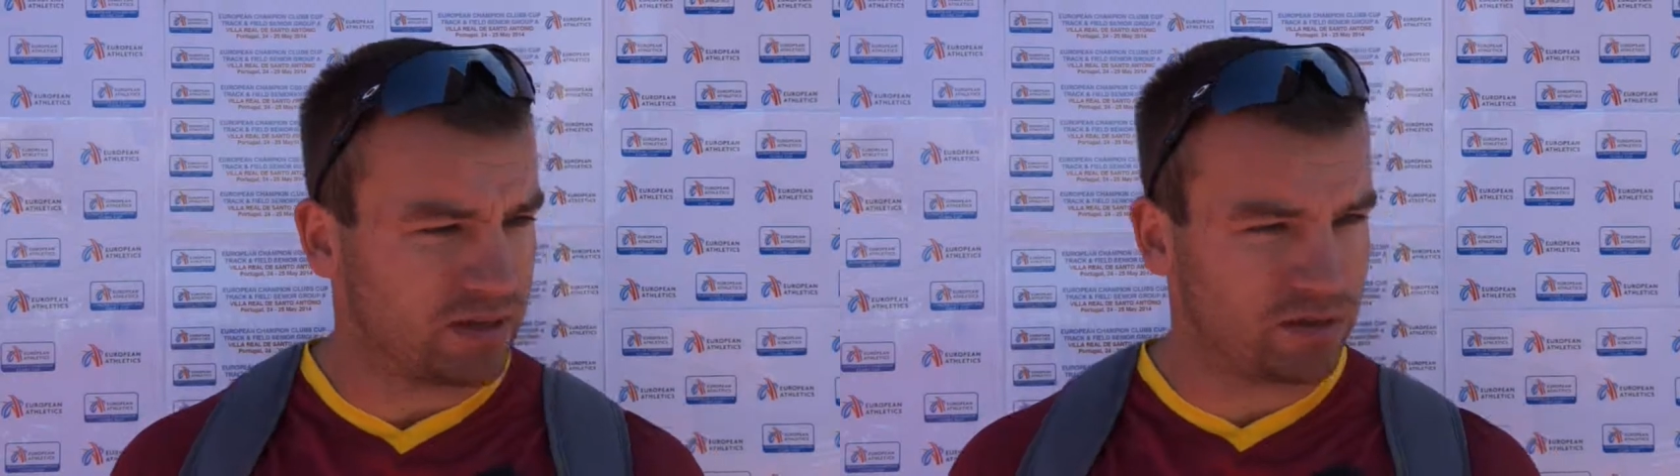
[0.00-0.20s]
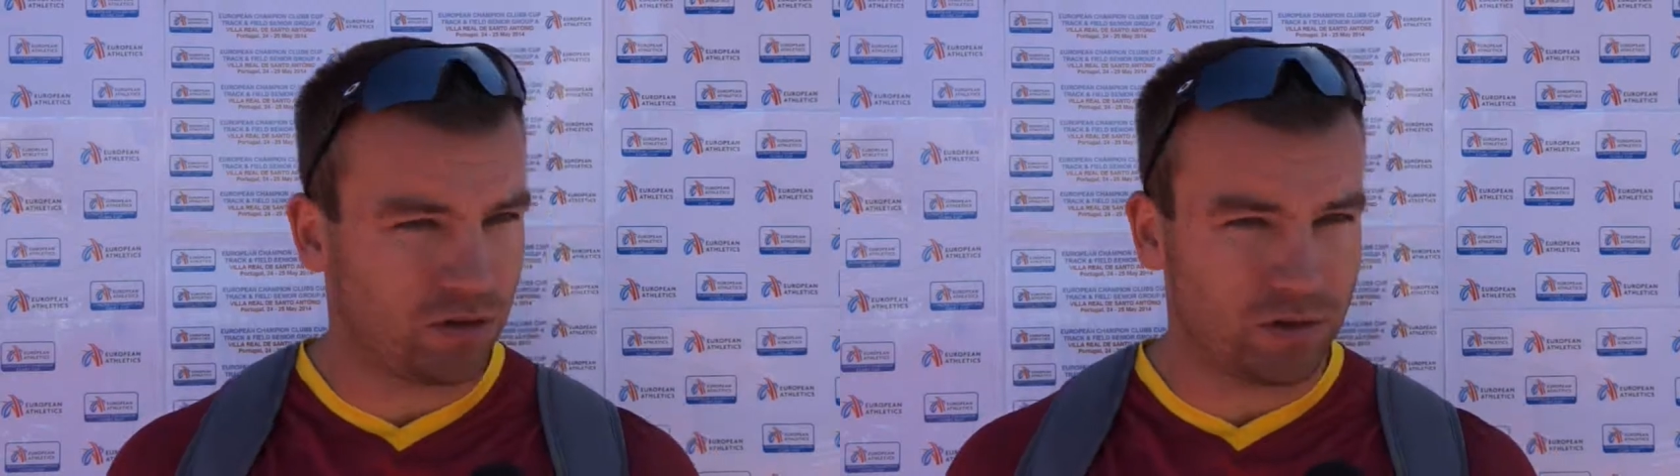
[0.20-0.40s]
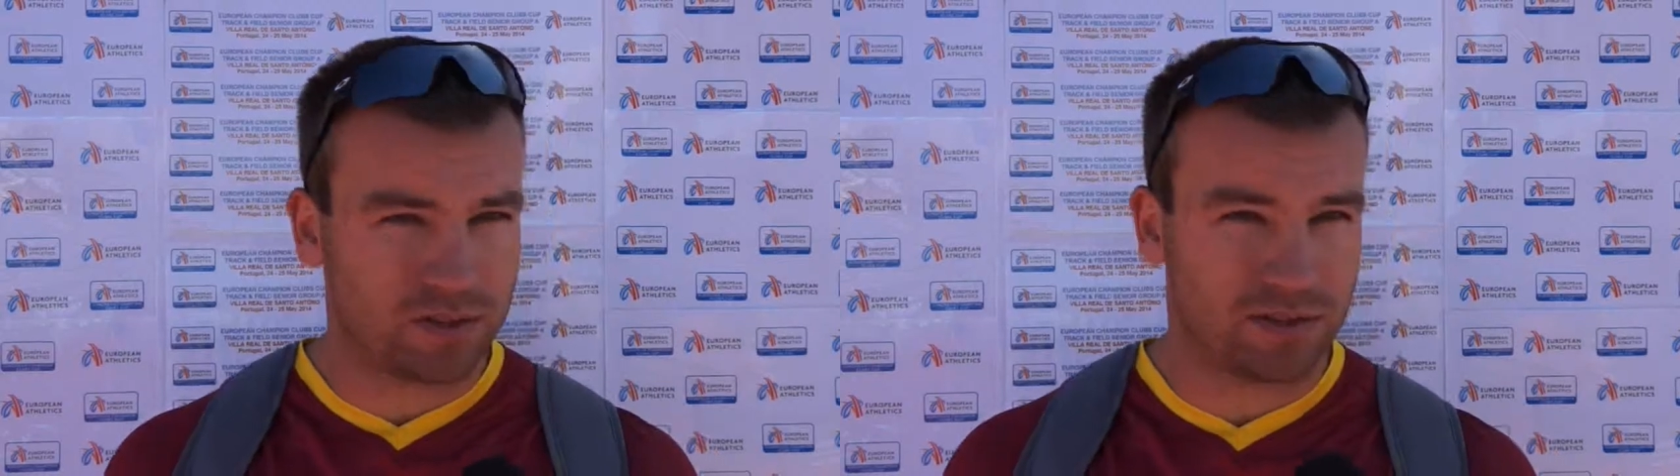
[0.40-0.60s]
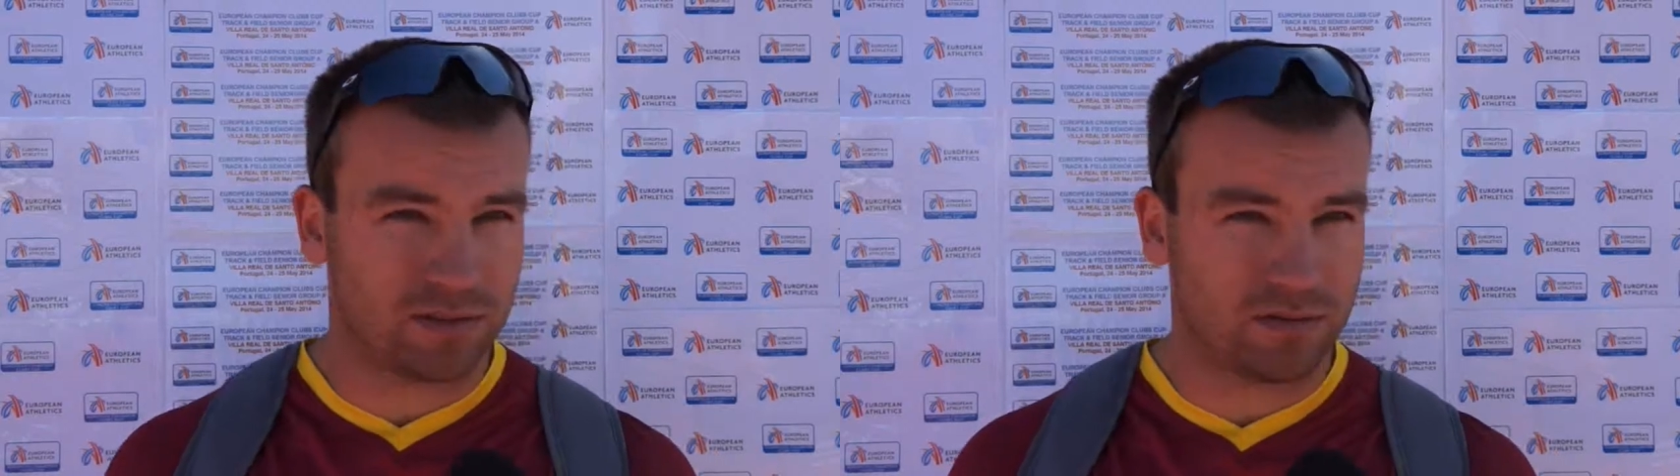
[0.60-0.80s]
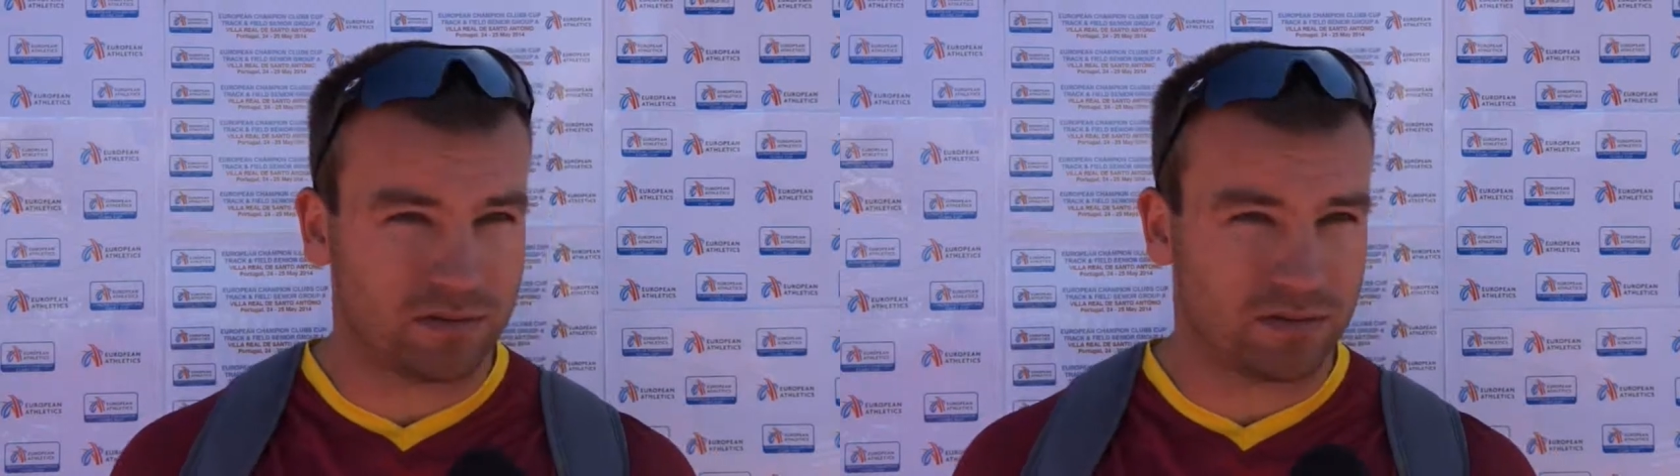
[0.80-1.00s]
so it's
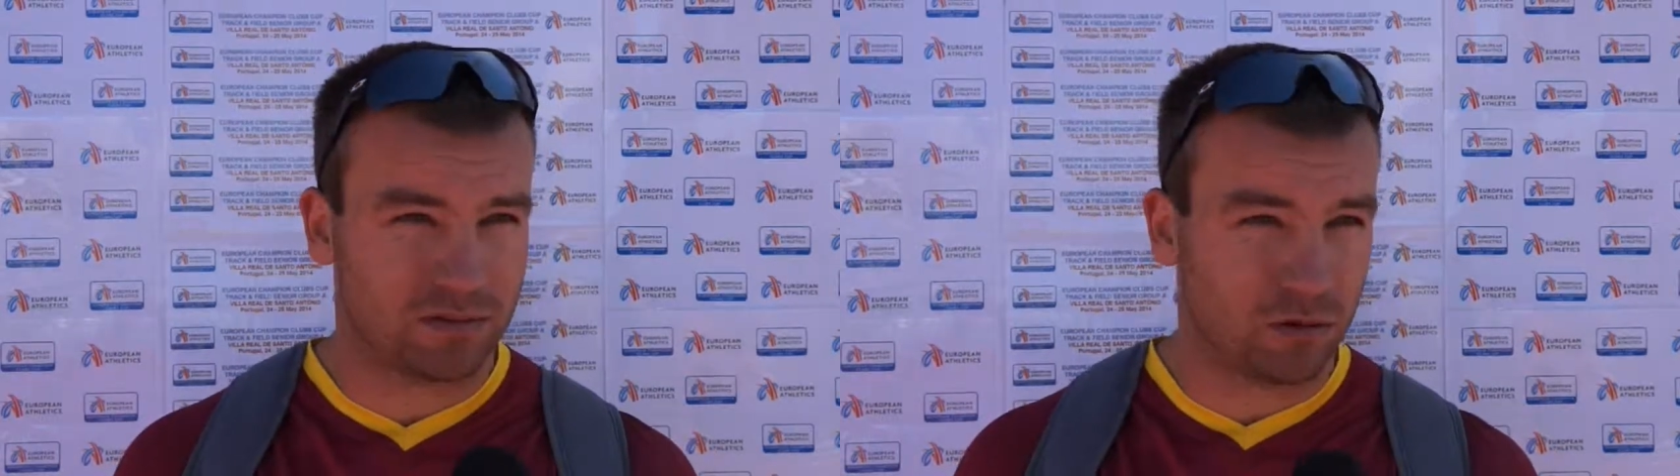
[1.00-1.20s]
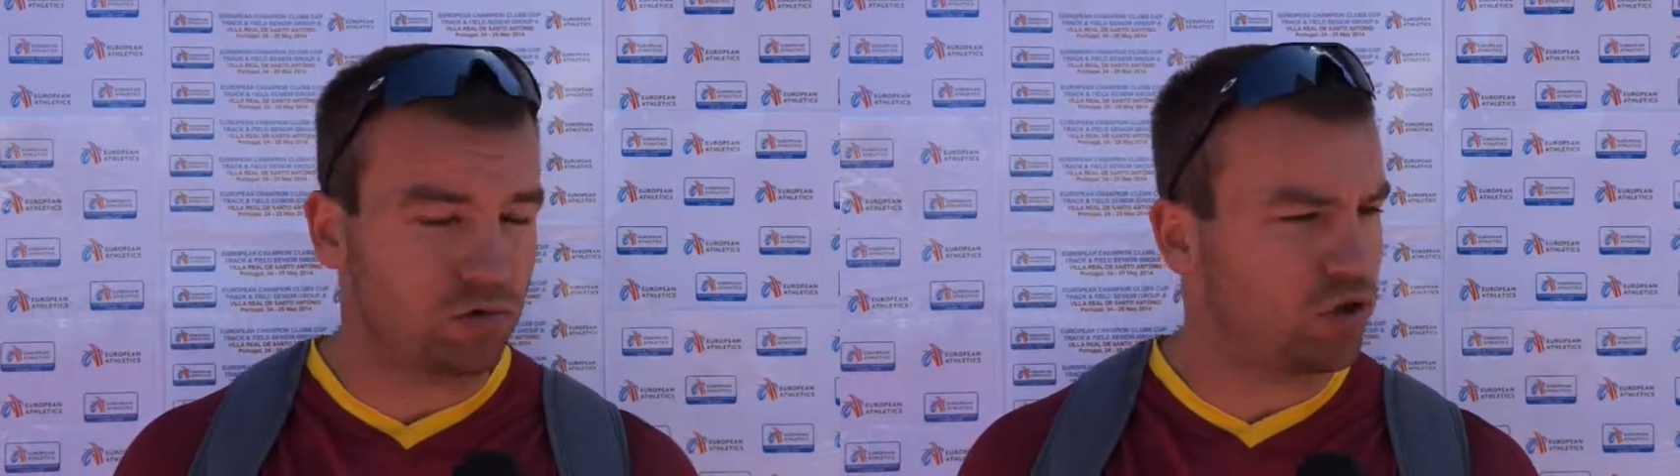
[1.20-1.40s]
so